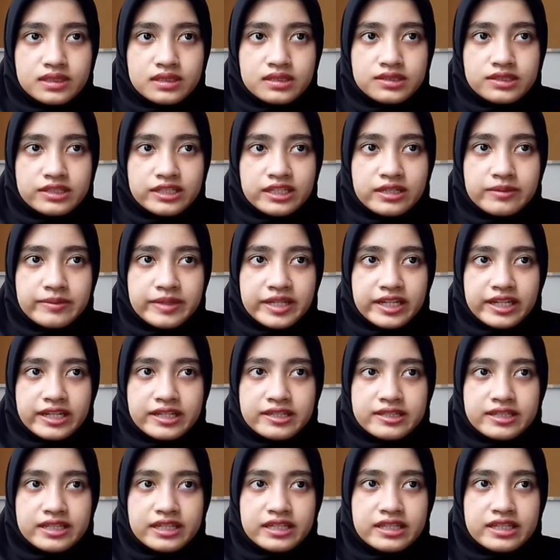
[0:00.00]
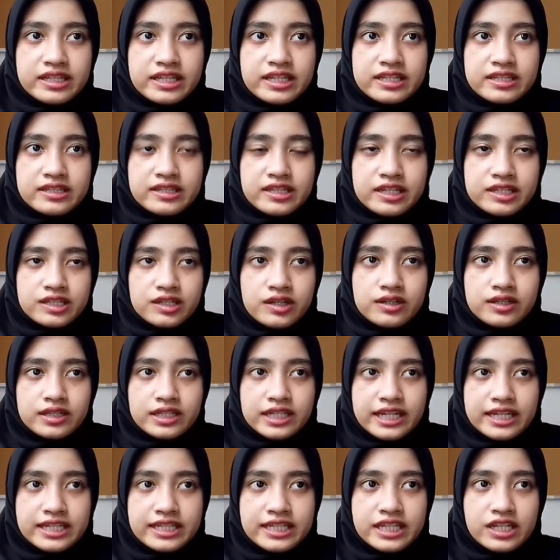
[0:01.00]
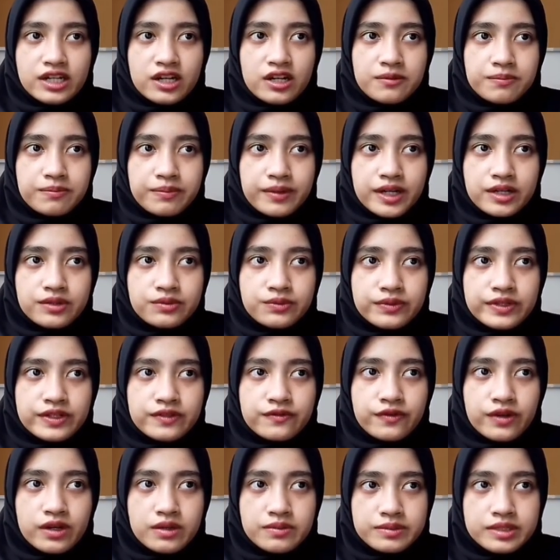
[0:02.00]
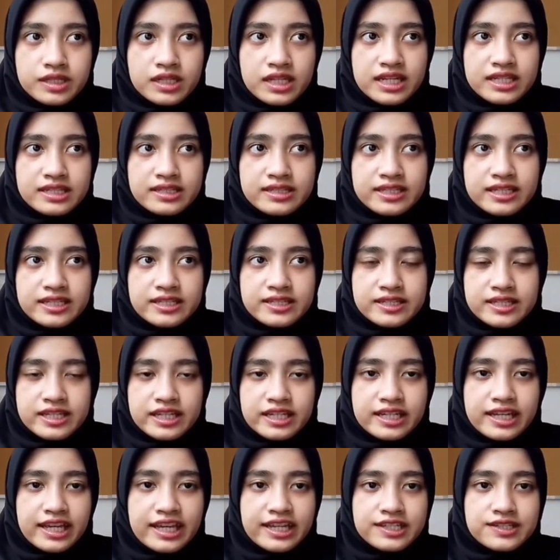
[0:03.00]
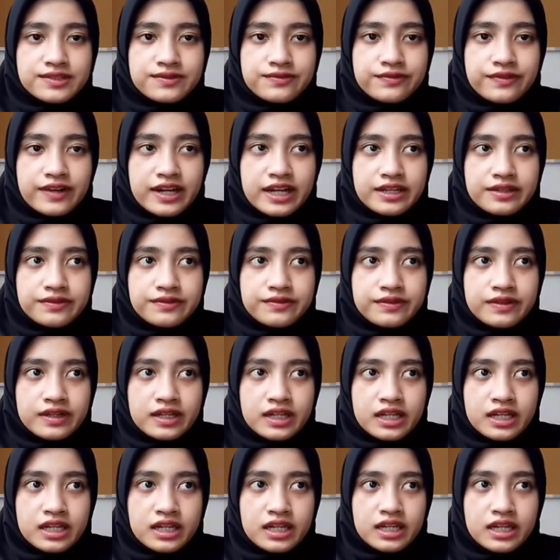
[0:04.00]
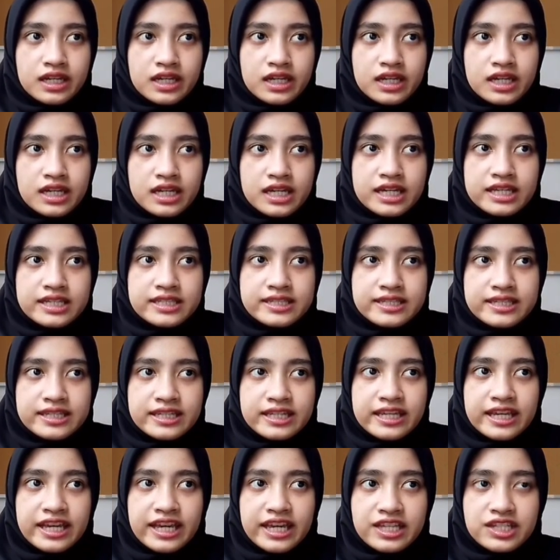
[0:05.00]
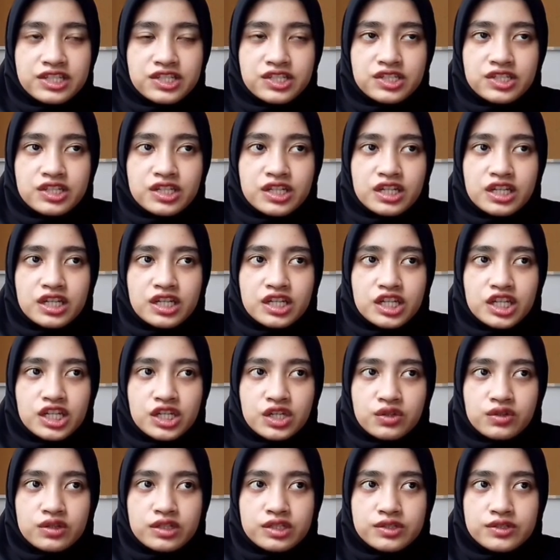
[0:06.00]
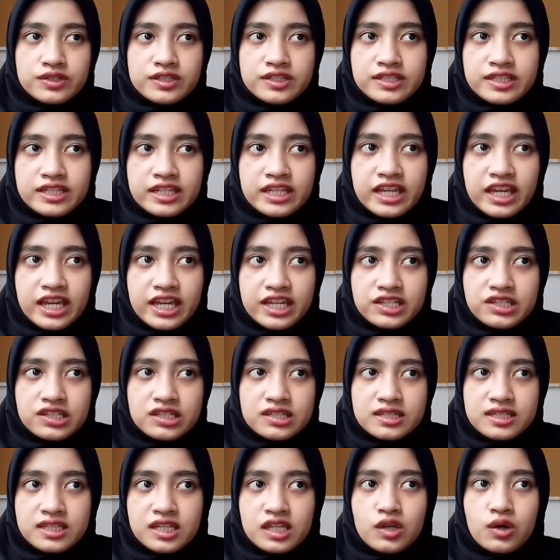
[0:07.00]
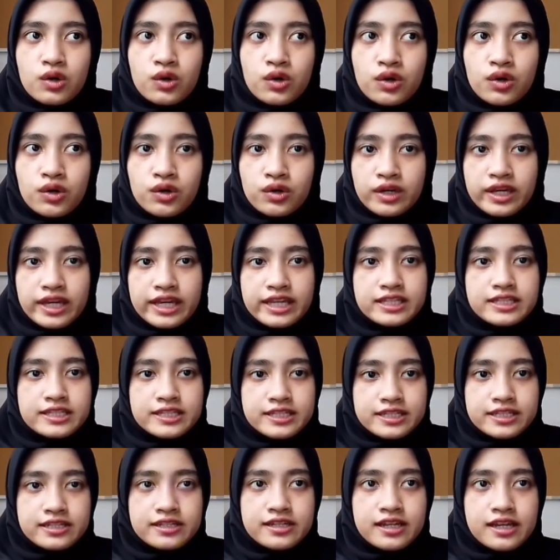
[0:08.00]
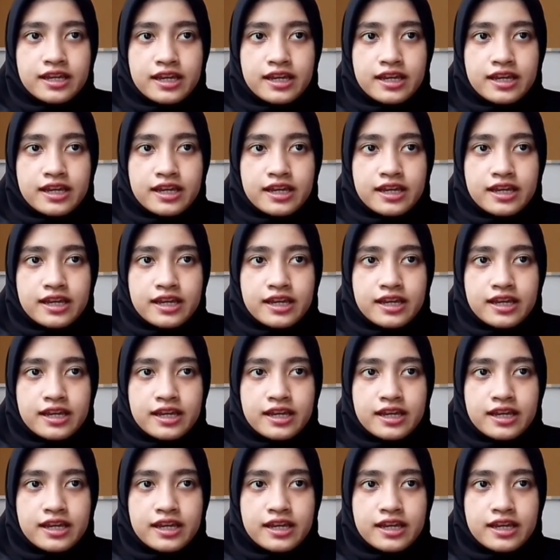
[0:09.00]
Cinnamic acid is an organic compound with formula C6H5CH equal to CHCOOH.